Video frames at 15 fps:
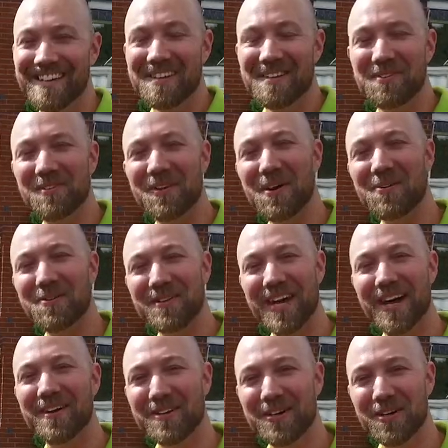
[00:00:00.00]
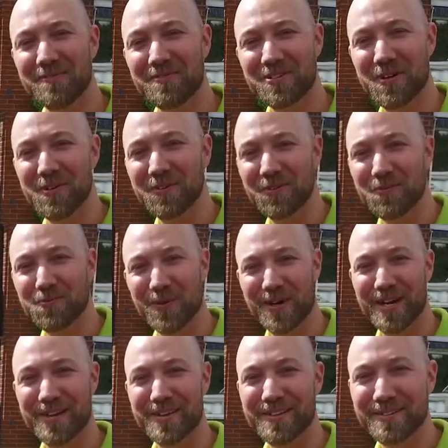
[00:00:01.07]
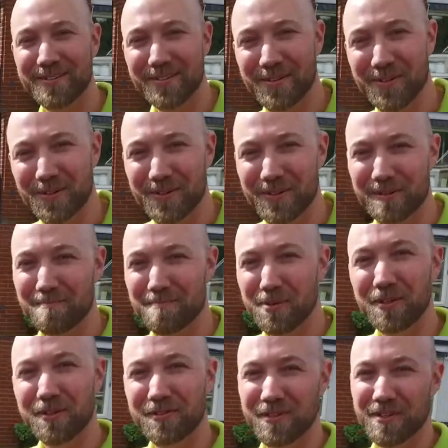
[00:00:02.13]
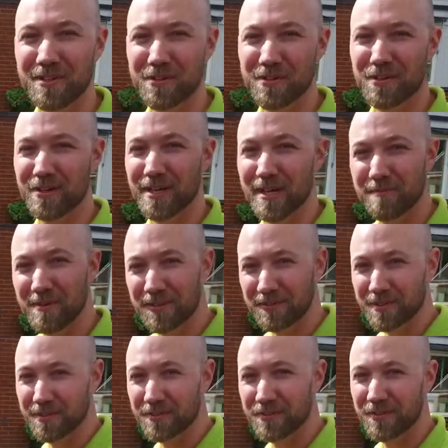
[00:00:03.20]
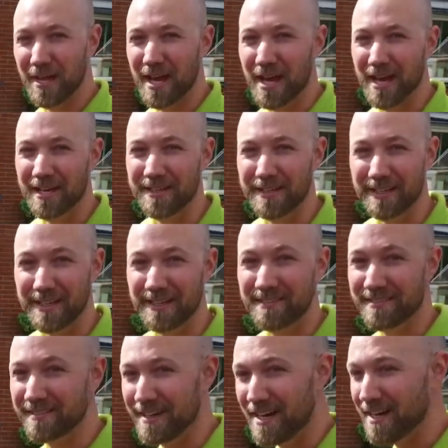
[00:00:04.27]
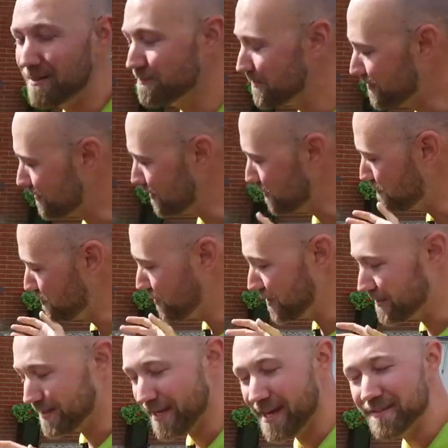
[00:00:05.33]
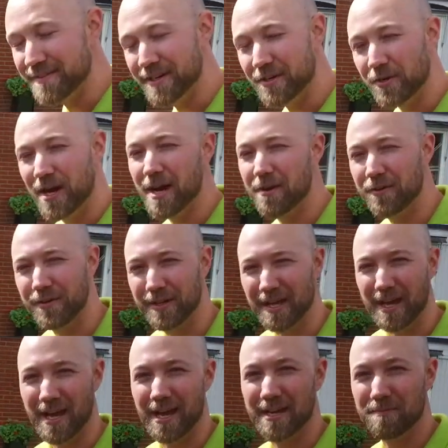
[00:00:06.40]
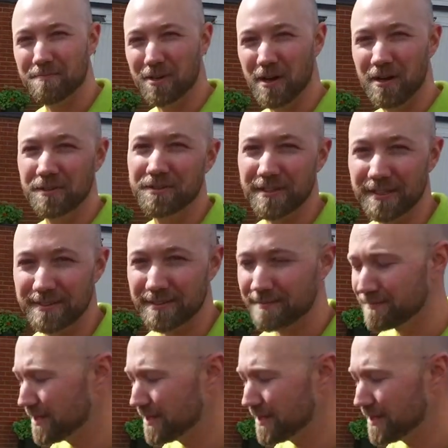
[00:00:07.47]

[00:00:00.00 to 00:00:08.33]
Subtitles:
So now you have chosen where to put your hibiscus, and it's time to put it in the ground and plant it.